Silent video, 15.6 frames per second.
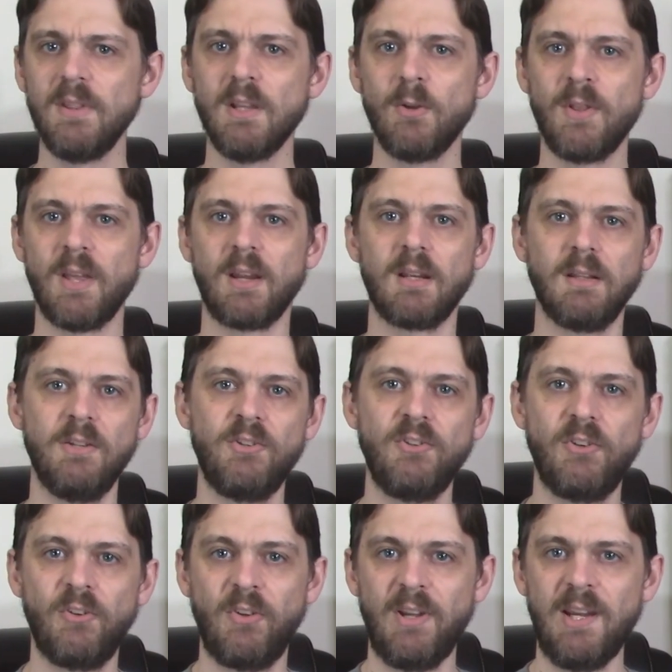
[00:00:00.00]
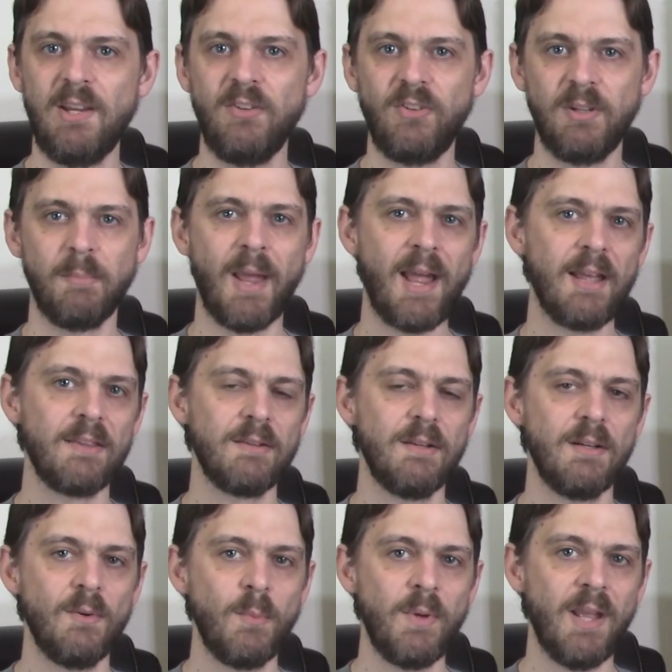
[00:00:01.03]
though that collisions is an easy math,
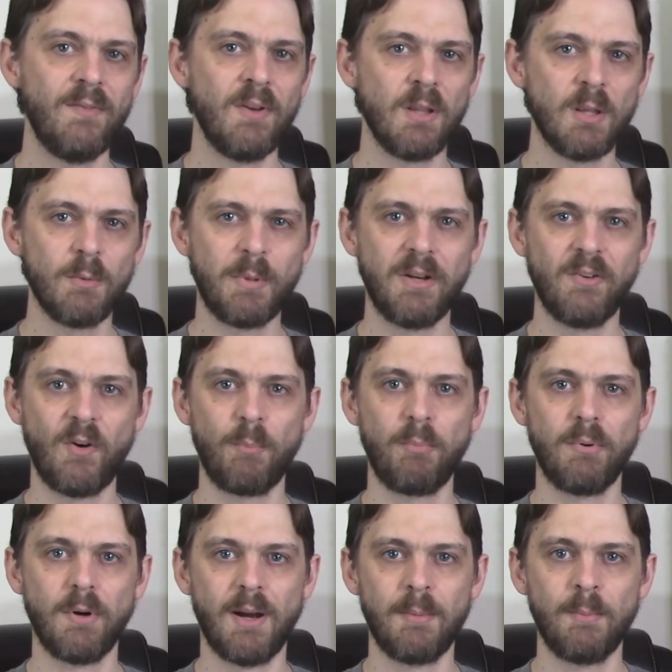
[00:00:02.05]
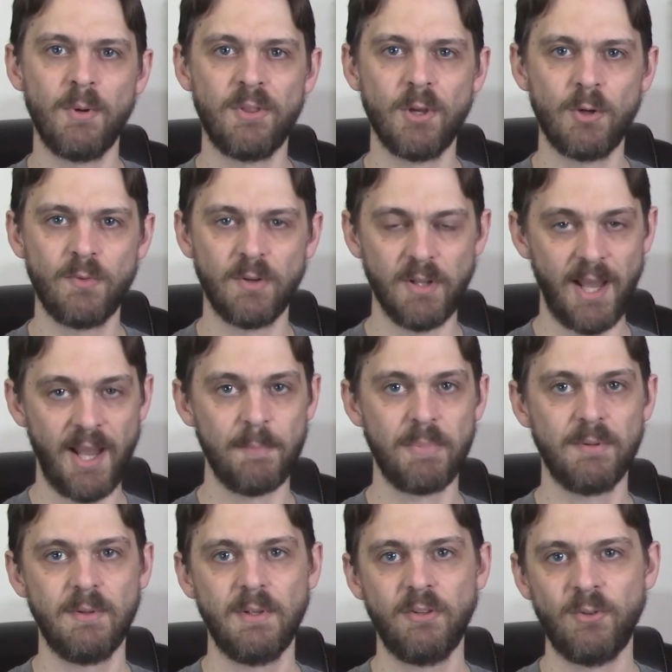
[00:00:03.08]
we have a little bit of a problem with overlap.
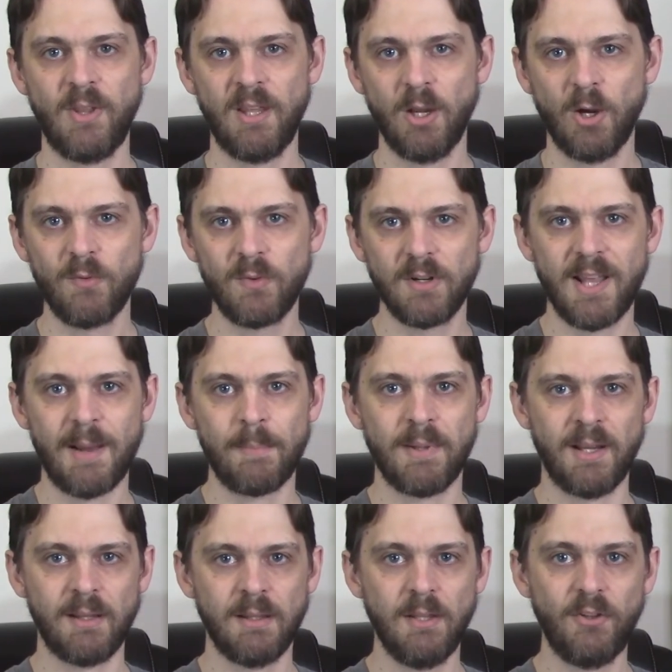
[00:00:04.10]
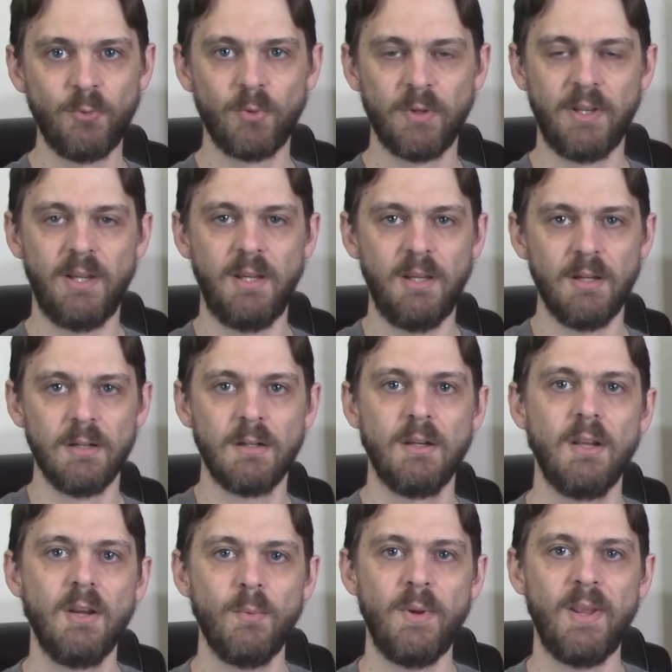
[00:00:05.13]
So that overlap, like this one here,
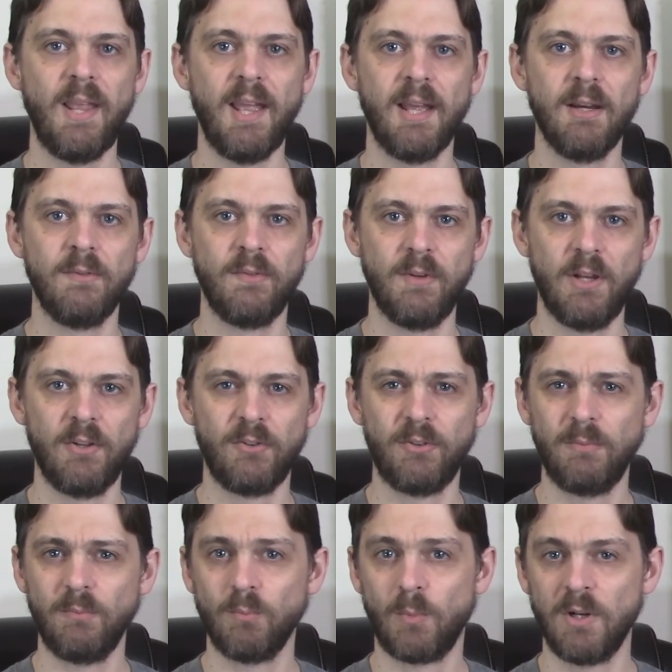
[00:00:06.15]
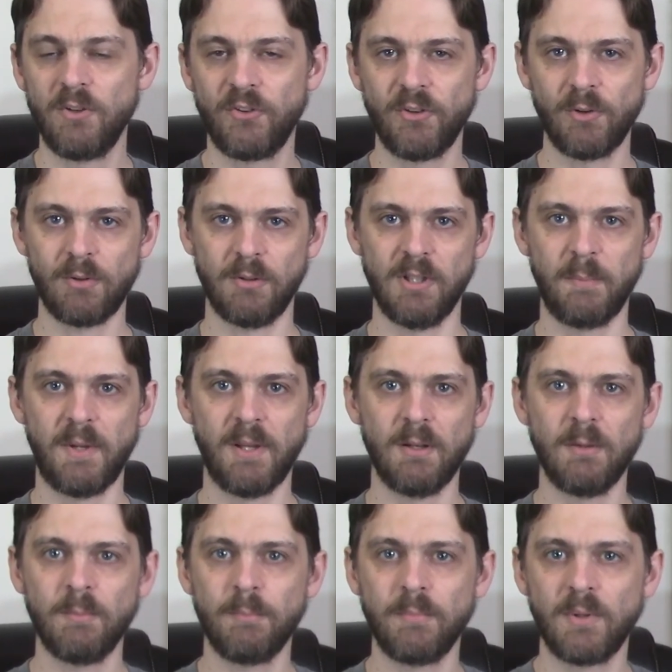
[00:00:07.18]
we have one circle in the
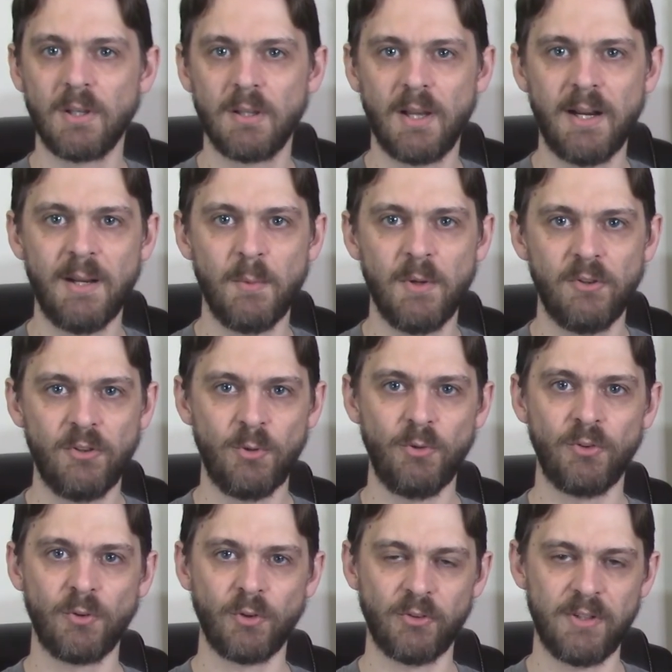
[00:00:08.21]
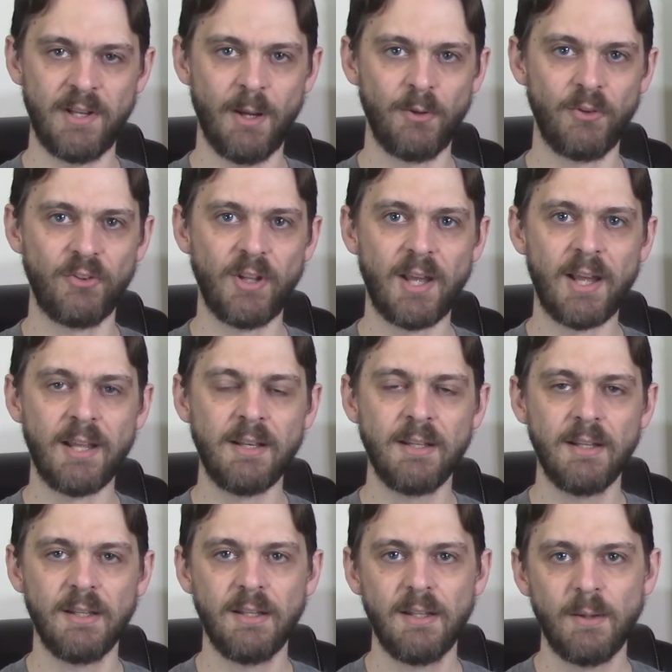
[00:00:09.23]
middle colliding with two circles on the outside.
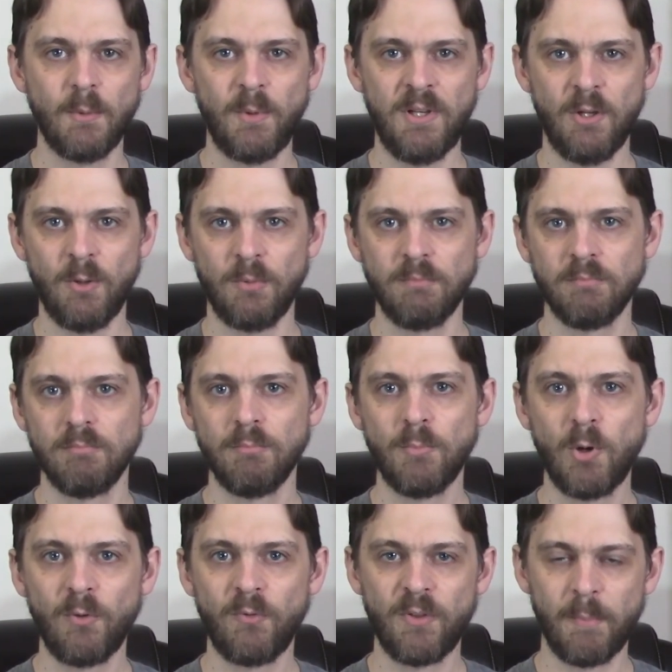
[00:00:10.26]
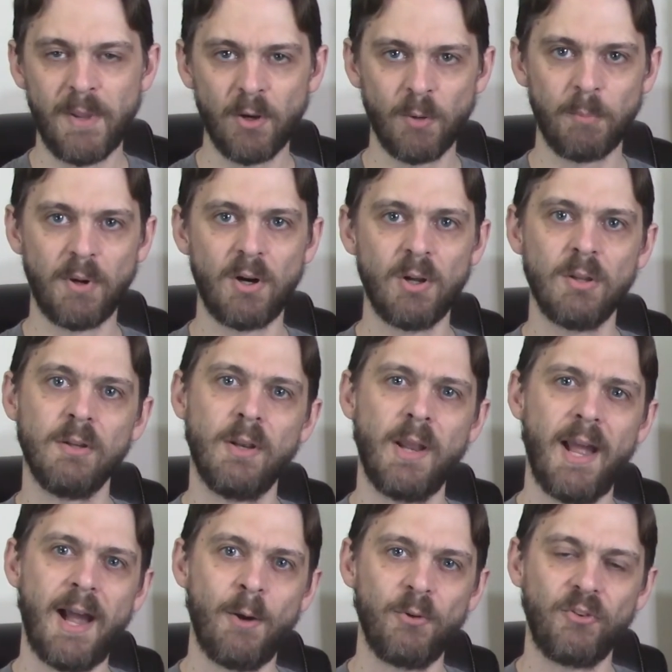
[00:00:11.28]
When you move the middle ball
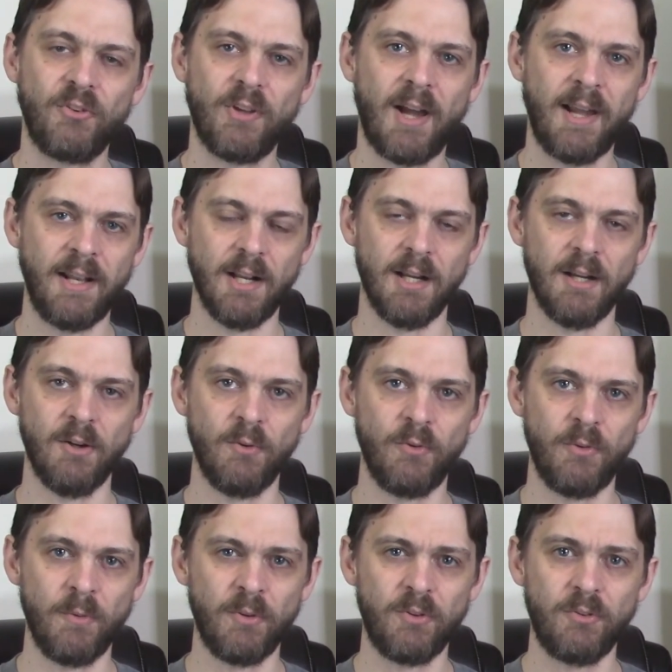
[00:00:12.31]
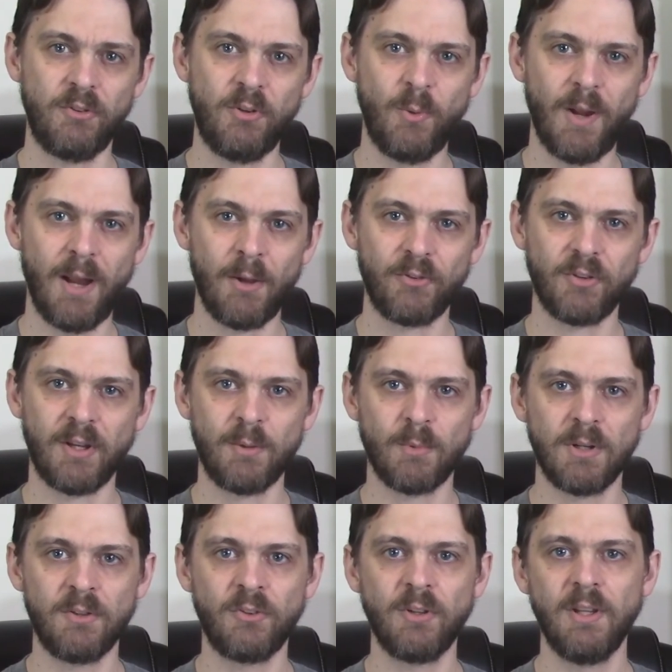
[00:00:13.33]
outside of the two outside
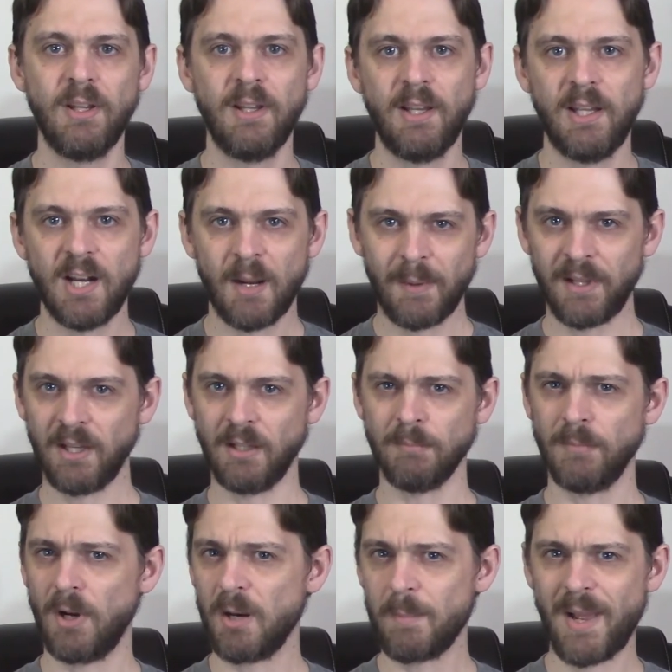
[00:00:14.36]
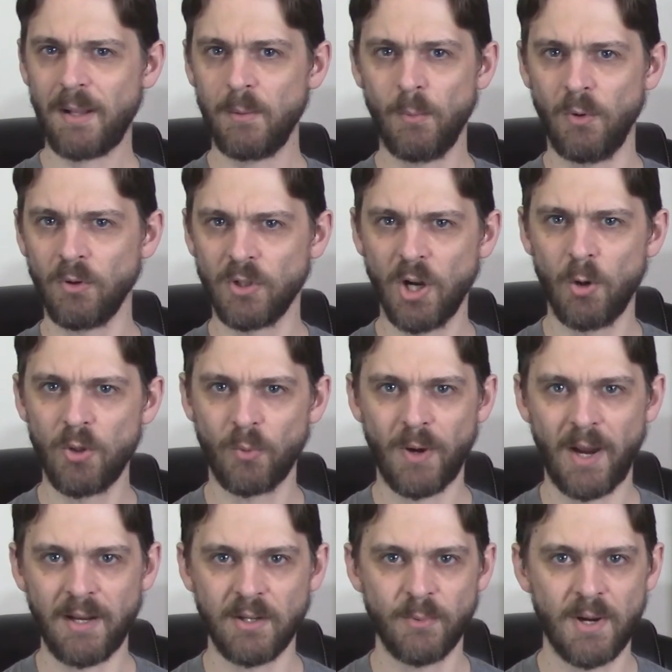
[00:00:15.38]
ones, it automatically will go the
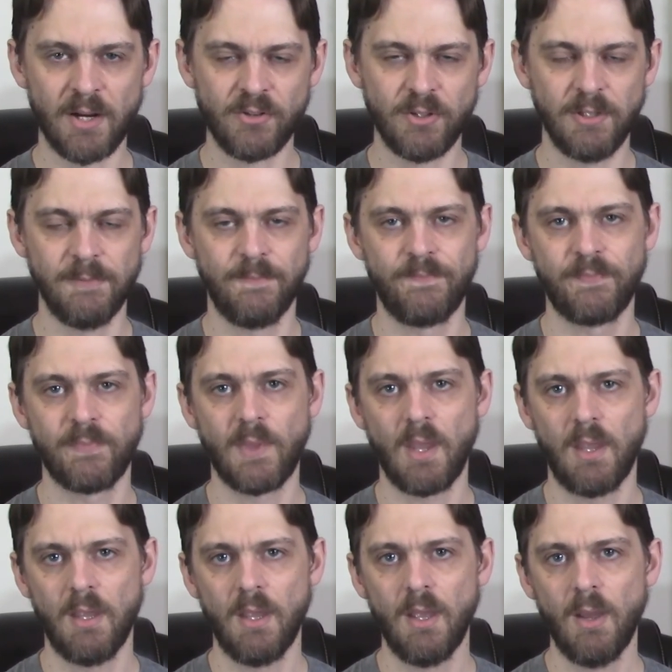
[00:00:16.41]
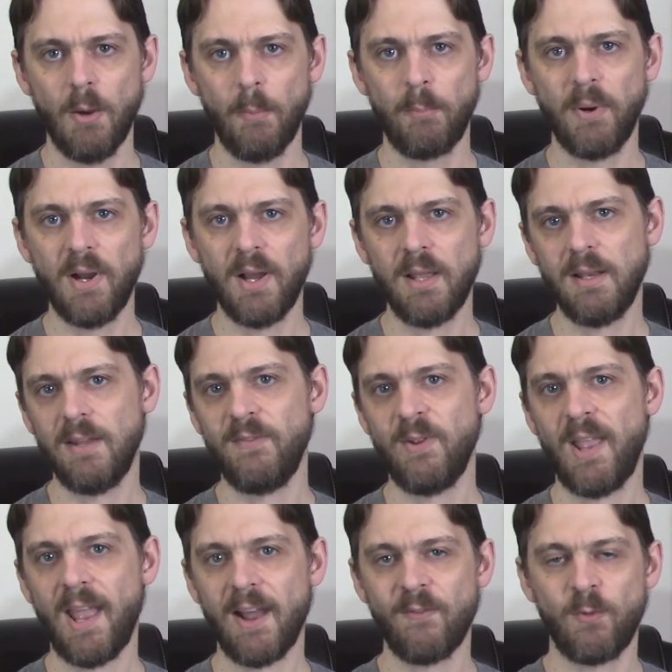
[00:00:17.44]
right direction. But if you
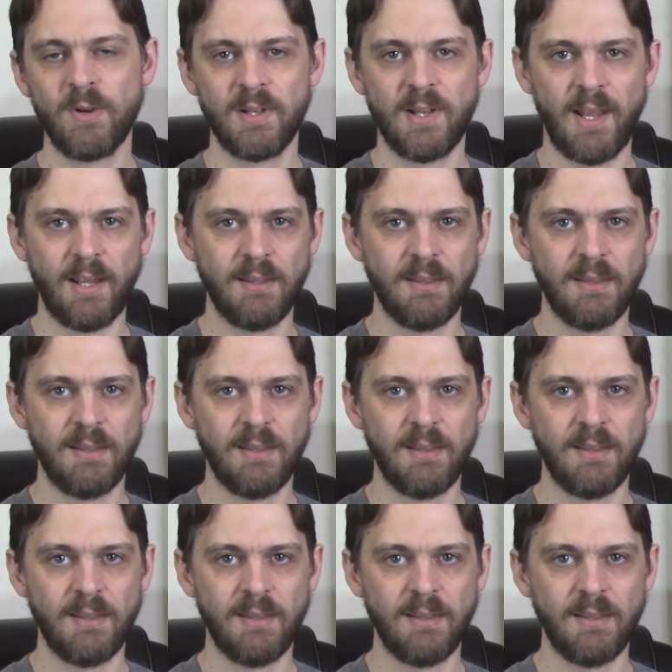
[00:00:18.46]
have one like